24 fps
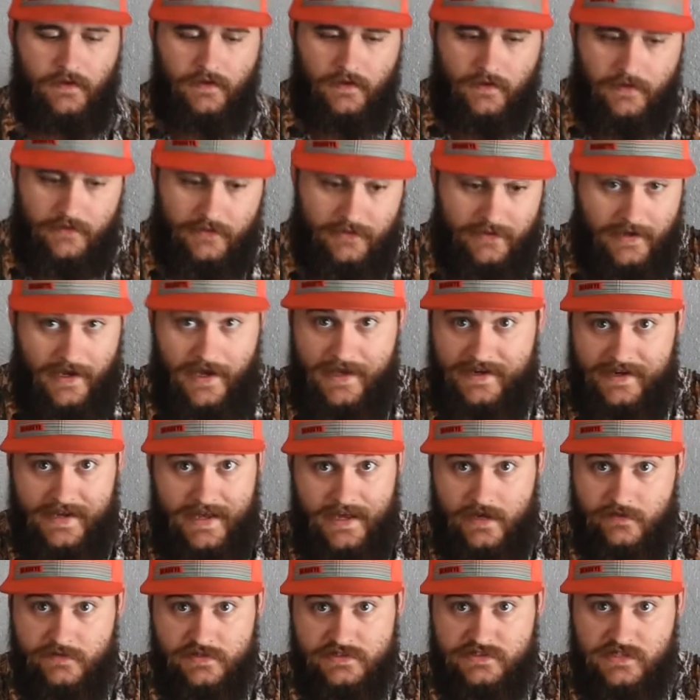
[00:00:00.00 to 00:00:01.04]
You gotta
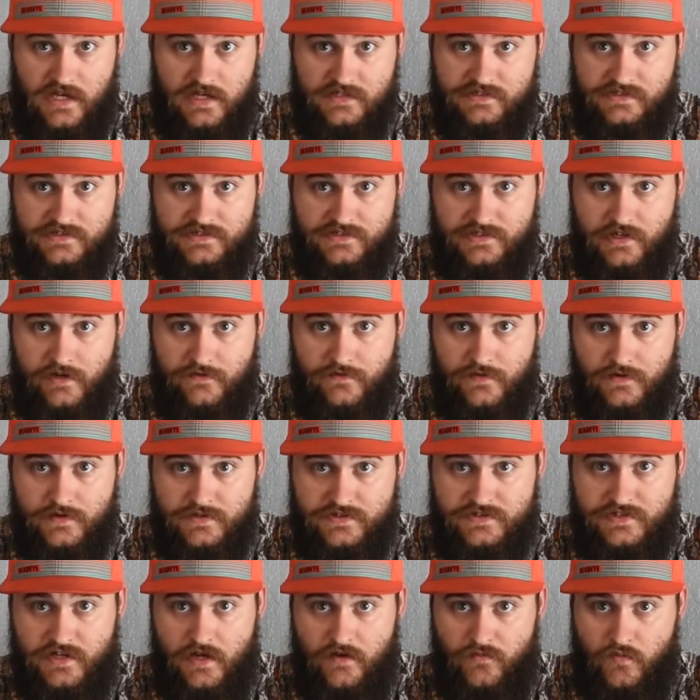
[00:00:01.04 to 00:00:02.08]
have a sausage stuffer to
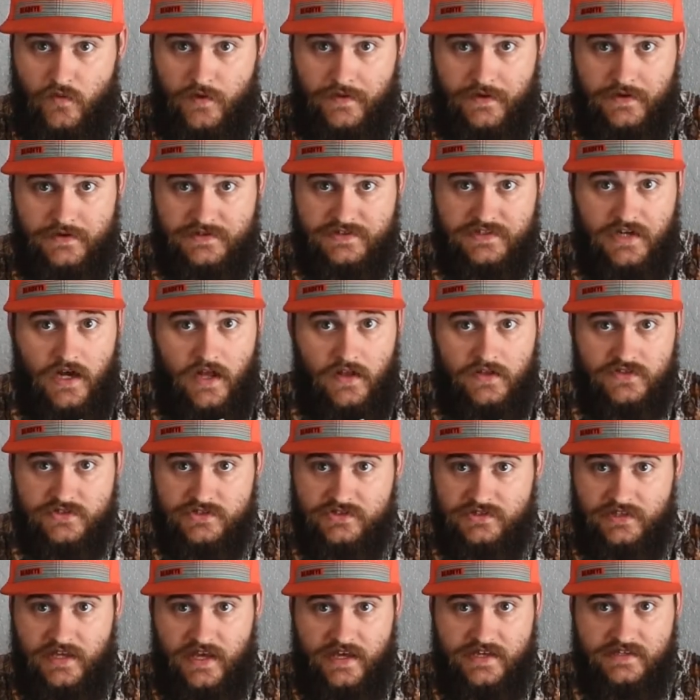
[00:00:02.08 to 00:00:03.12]
stuff, whether it's
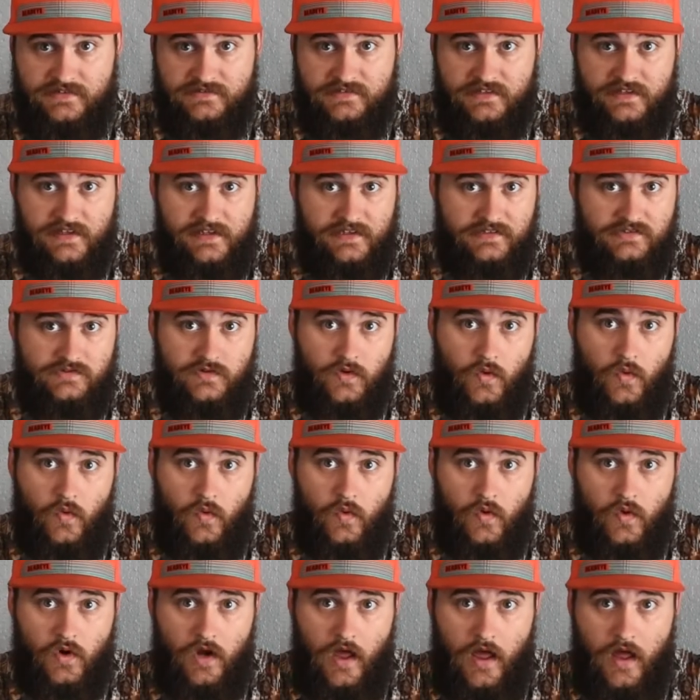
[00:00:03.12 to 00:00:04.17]
collagen casings
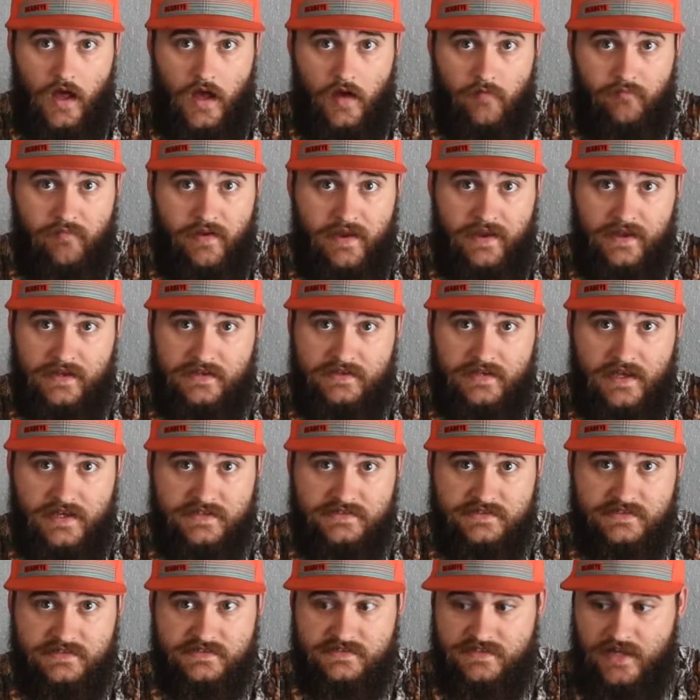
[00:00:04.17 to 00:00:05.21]
or pig
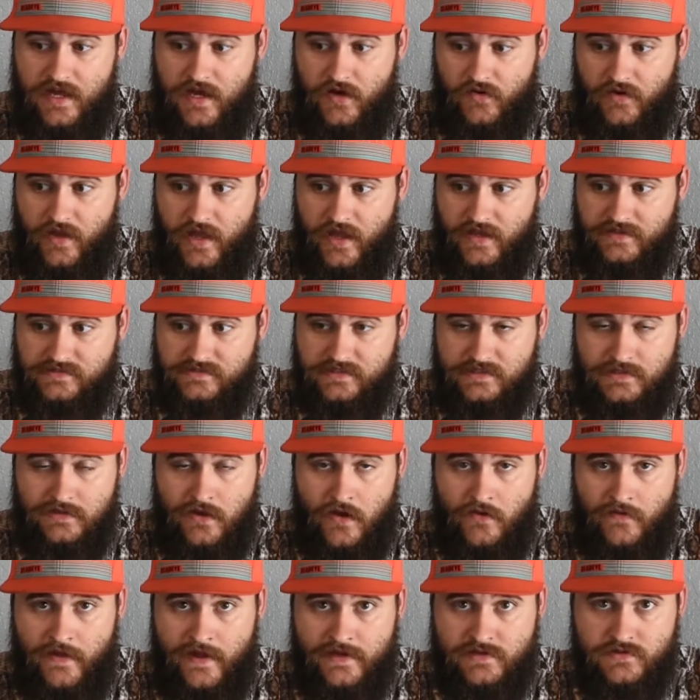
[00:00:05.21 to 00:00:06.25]
intestine style casings,
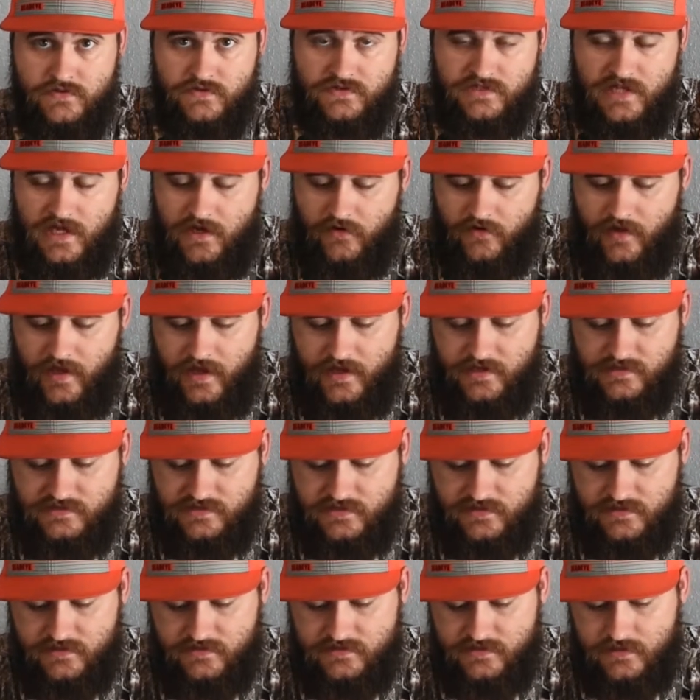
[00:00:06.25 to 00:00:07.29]
all natural style
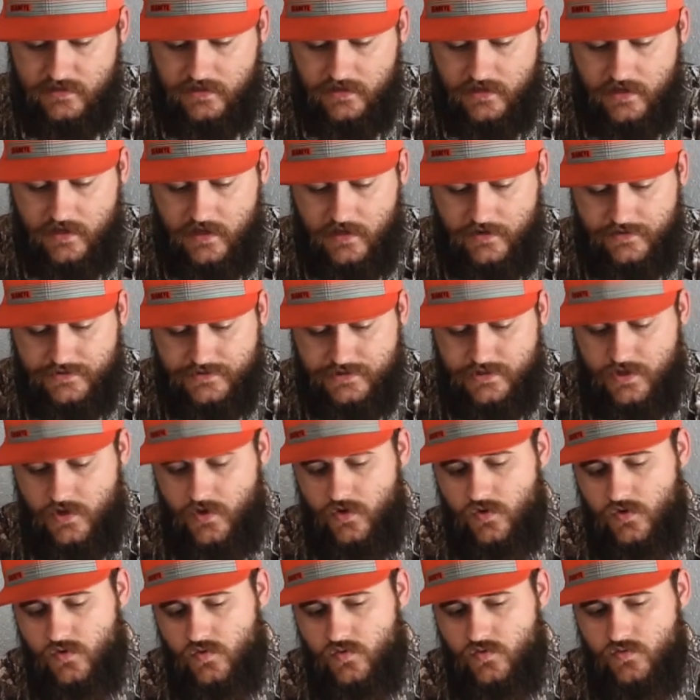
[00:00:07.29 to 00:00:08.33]
casings.
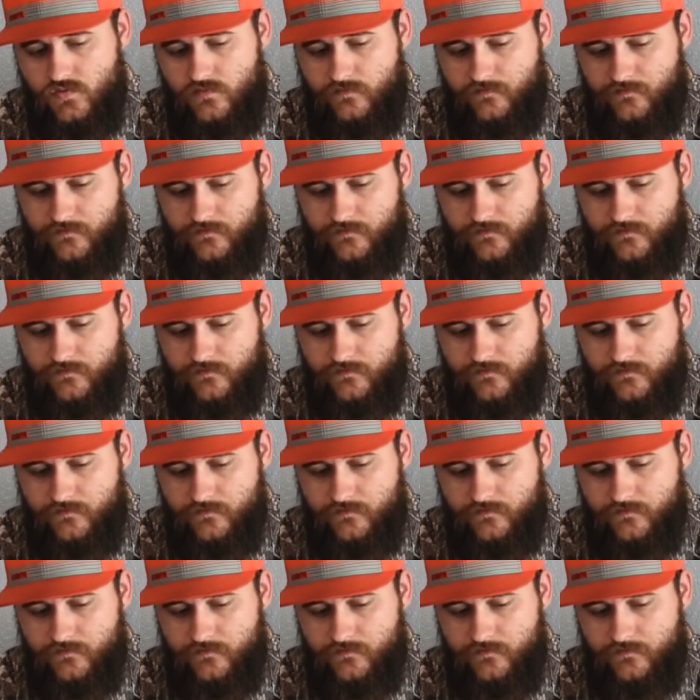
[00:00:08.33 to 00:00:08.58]
So